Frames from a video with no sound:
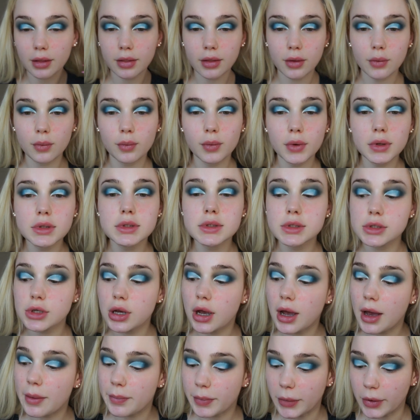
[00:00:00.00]
And once you're
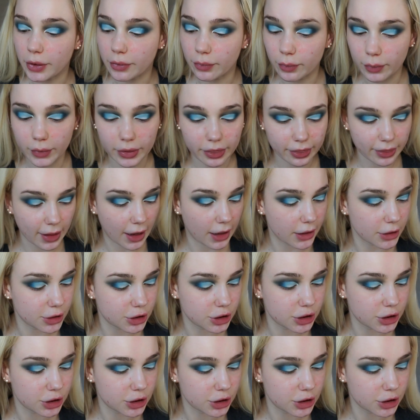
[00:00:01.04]
happy with that